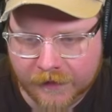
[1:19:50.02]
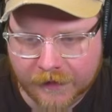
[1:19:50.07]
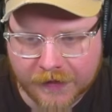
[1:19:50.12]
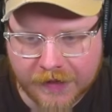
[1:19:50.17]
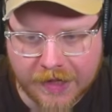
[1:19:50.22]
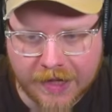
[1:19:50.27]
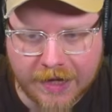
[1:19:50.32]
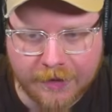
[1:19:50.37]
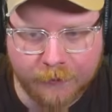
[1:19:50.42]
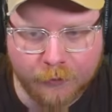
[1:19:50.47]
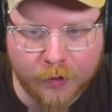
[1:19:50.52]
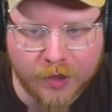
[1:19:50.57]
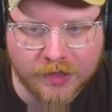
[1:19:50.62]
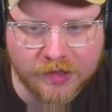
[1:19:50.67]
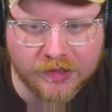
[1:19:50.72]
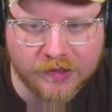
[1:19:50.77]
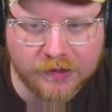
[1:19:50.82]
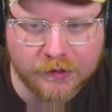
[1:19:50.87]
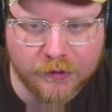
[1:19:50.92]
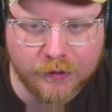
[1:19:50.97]
I
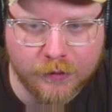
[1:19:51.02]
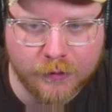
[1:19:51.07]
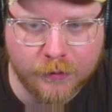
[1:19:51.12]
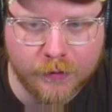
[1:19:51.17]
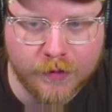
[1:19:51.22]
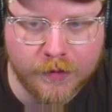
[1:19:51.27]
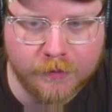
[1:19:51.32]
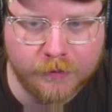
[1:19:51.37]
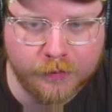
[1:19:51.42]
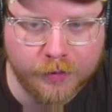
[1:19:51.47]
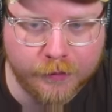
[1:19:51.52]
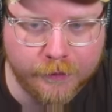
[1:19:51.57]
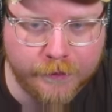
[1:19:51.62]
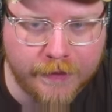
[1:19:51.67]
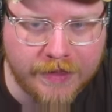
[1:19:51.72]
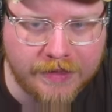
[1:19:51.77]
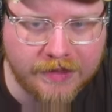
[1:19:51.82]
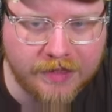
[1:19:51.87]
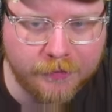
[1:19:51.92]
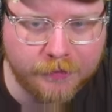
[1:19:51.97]
want to
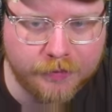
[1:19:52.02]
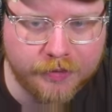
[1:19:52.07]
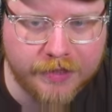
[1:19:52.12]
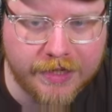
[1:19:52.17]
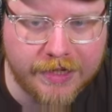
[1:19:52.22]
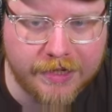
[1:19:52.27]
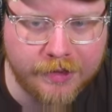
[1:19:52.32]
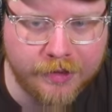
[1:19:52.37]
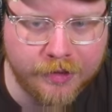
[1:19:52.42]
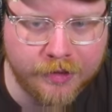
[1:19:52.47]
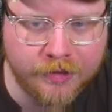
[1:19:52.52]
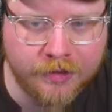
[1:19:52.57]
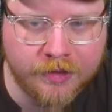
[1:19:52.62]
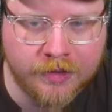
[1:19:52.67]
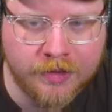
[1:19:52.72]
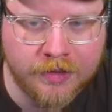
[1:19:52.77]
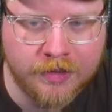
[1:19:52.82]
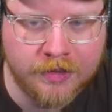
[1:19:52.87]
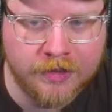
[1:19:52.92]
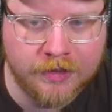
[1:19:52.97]
prevent the player
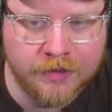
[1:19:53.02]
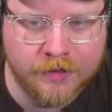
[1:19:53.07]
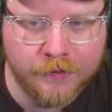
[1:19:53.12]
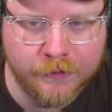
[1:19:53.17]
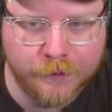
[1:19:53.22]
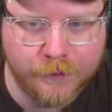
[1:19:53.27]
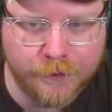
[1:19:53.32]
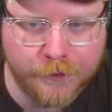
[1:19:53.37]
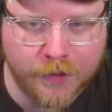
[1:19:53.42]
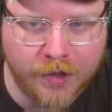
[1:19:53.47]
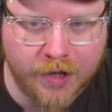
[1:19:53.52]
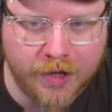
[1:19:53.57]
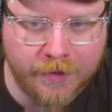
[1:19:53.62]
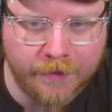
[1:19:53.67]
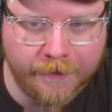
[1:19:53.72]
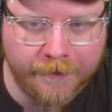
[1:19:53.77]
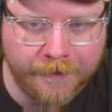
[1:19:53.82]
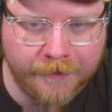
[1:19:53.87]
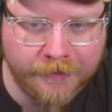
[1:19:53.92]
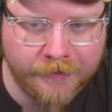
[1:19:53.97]

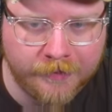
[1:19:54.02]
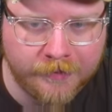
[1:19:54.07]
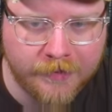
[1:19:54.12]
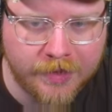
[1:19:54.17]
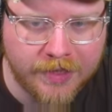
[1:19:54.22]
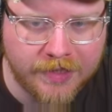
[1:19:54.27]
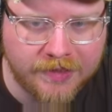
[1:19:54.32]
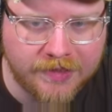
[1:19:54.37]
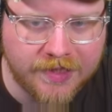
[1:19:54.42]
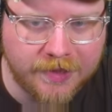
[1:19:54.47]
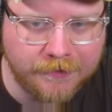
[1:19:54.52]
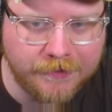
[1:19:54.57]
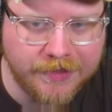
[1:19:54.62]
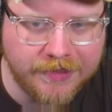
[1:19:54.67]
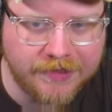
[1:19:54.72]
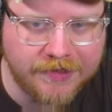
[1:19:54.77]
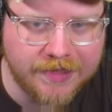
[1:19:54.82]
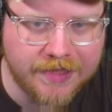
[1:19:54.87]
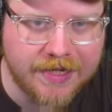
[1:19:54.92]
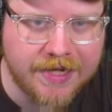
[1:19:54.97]
from
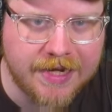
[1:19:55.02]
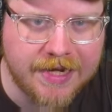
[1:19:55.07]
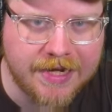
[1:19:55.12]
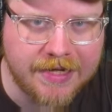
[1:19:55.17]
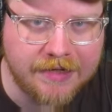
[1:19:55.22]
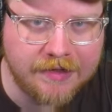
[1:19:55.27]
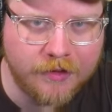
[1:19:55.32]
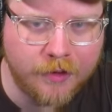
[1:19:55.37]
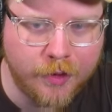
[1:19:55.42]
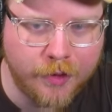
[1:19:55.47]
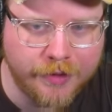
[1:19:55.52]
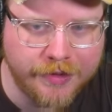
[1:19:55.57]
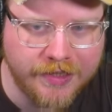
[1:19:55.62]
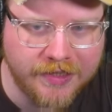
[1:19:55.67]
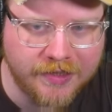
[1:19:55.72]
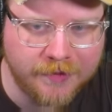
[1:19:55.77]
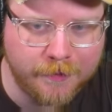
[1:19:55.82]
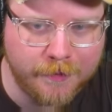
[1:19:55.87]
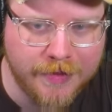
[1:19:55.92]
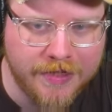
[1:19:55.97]
attempting to hit on
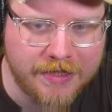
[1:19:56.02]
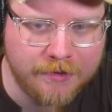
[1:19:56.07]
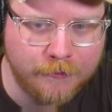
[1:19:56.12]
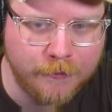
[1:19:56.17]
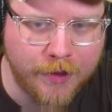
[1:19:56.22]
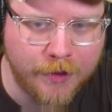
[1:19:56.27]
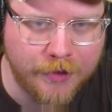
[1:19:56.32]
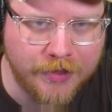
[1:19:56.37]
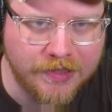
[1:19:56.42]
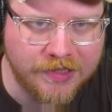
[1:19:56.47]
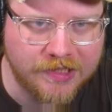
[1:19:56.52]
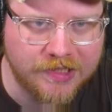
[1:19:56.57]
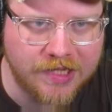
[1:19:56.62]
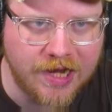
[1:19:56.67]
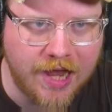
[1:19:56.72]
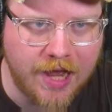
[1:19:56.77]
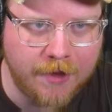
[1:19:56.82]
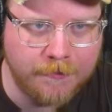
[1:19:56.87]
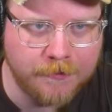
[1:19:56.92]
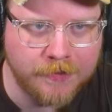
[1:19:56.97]
this beat where it
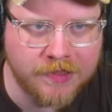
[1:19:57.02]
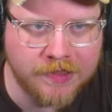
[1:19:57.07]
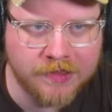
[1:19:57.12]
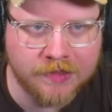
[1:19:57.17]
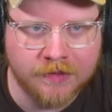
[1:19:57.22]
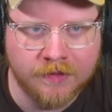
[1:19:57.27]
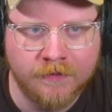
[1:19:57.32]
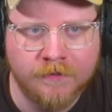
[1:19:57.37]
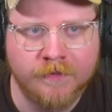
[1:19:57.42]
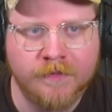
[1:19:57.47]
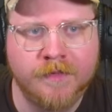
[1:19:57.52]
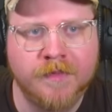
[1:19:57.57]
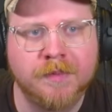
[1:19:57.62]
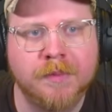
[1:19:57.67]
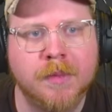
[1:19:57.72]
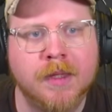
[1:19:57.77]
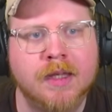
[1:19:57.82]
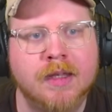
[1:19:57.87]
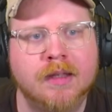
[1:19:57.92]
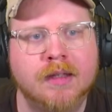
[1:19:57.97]
stops.
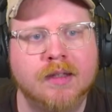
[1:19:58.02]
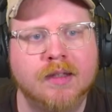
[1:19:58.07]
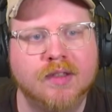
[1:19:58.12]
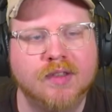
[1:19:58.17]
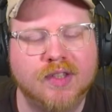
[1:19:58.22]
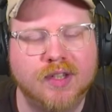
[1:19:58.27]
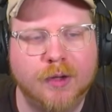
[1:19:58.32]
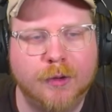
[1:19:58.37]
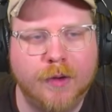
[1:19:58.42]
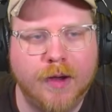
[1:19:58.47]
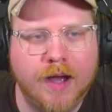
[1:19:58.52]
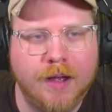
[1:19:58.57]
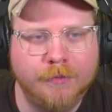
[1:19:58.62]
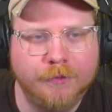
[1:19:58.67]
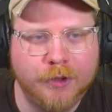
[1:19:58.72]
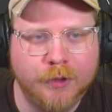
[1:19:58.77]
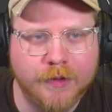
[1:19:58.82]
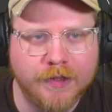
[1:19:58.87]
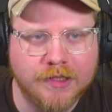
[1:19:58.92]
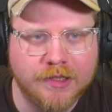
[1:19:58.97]
So
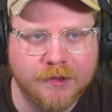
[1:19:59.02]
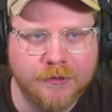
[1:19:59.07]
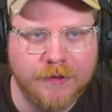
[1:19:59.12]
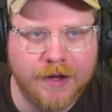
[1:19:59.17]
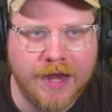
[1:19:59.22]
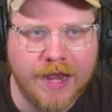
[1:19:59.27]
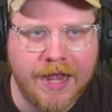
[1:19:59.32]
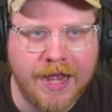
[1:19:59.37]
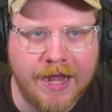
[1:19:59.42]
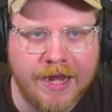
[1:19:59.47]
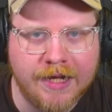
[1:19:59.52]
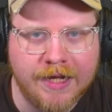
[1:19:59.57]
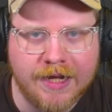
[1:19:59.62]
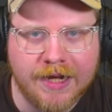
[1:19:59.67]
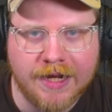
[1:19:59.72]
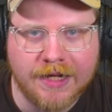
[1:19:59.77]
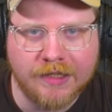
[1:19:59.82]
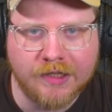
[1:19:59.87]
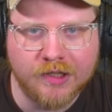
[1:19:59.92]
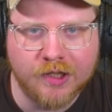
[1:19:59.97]
I'm going to add
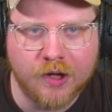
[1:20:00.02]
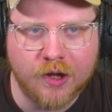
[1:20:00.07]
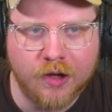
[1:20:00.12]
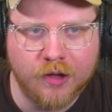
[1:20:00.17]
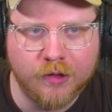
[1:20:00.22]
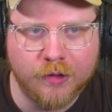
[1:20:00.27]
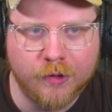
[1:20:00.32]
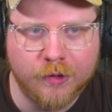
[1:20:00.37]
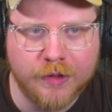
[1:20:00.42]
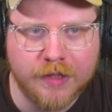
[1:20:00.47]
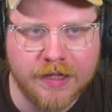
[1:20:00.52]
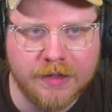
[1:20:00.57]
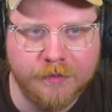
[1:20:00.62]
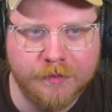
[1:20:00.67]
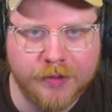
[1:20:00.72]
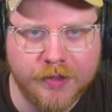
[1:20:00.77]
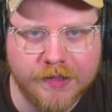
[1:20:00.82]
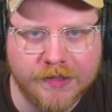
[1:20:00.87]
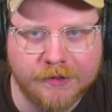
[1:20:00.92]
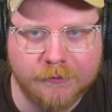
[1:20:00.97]
a toggle
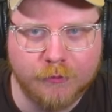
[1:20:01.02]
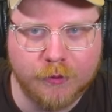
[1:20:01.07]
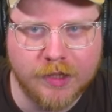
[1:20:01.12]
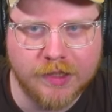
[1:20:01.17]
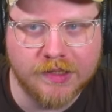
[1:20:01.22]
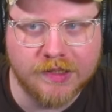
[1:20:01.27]
inputs once